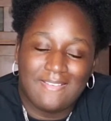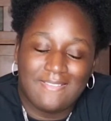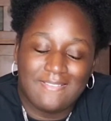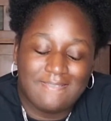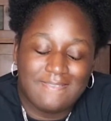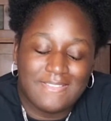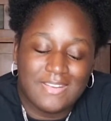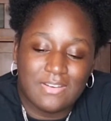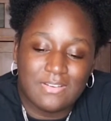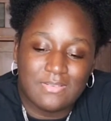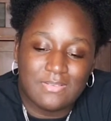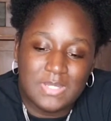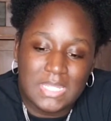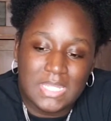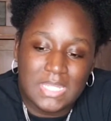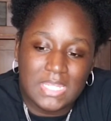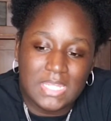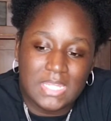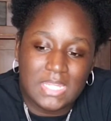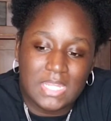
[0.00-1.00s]
I don't know,
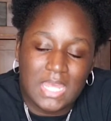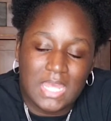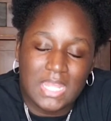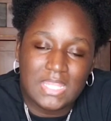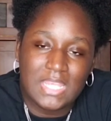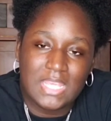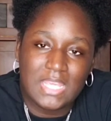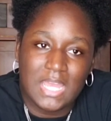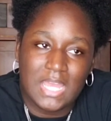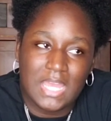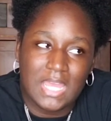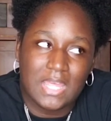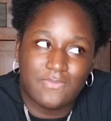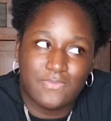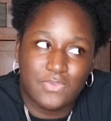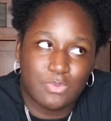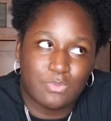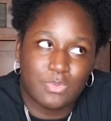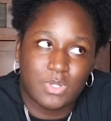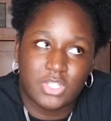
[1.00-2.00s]
man. I think I
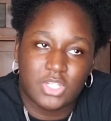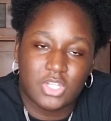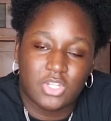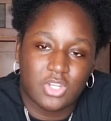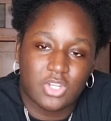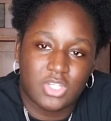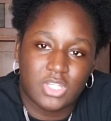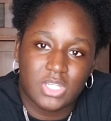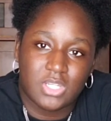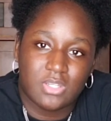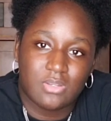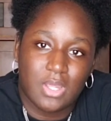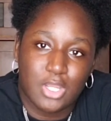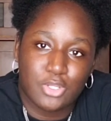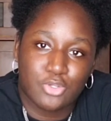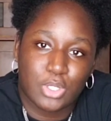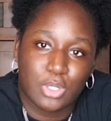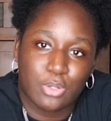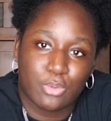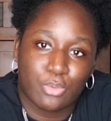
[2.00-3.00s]
have too much energy.
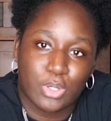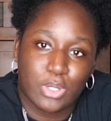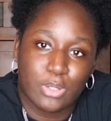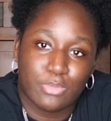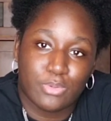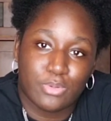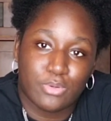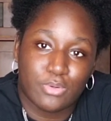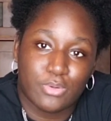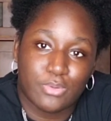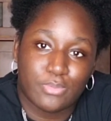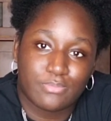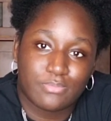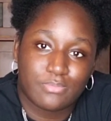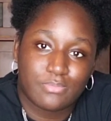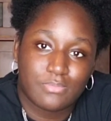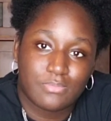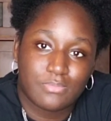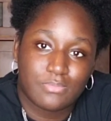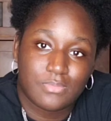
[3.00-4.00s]
I drink a Red
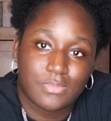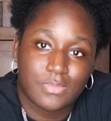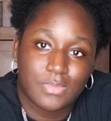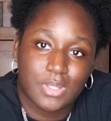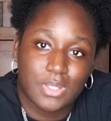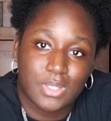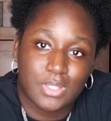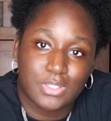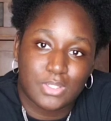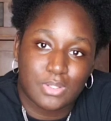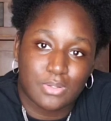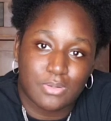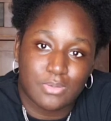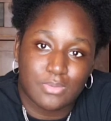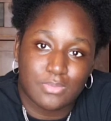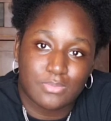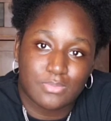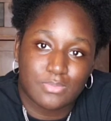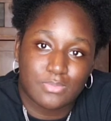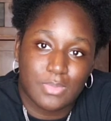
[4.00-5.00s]
Bull.
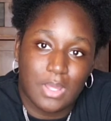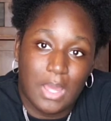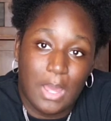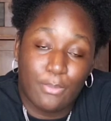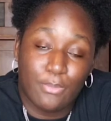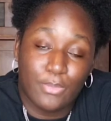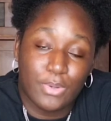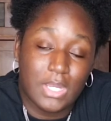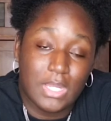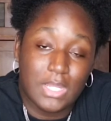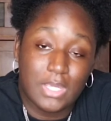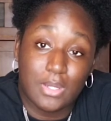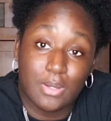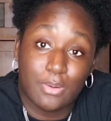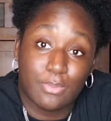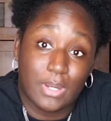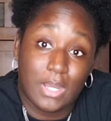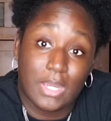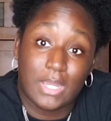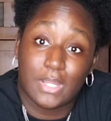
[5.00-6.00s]
So I'm really
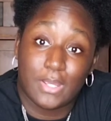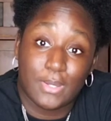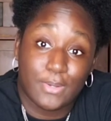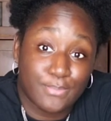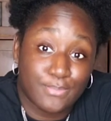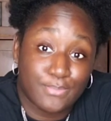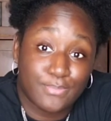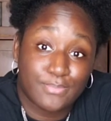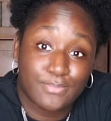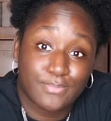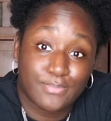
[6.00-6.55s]
up right now.